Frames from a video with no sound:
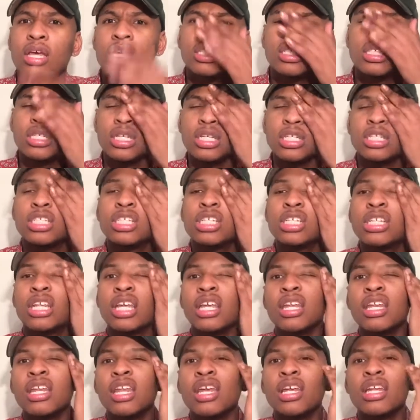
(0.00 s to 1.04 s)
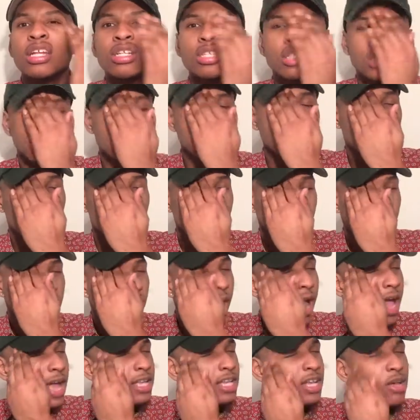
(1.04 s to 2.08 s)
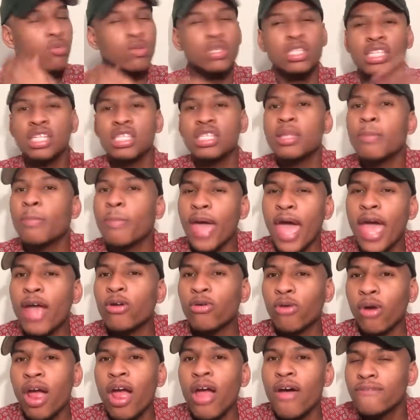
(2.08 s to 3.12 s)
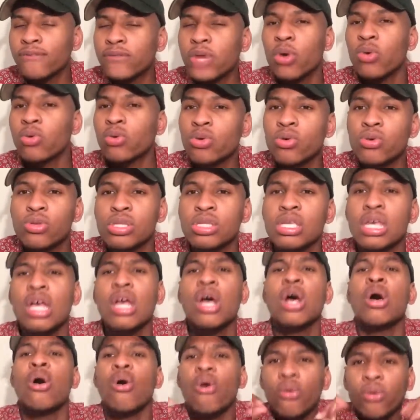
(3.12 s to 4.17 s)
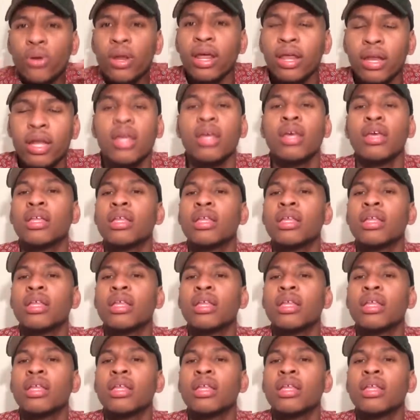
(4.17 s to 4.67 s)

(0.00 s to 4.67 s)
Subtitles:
She didn't need a track. It was just the background vocals on it.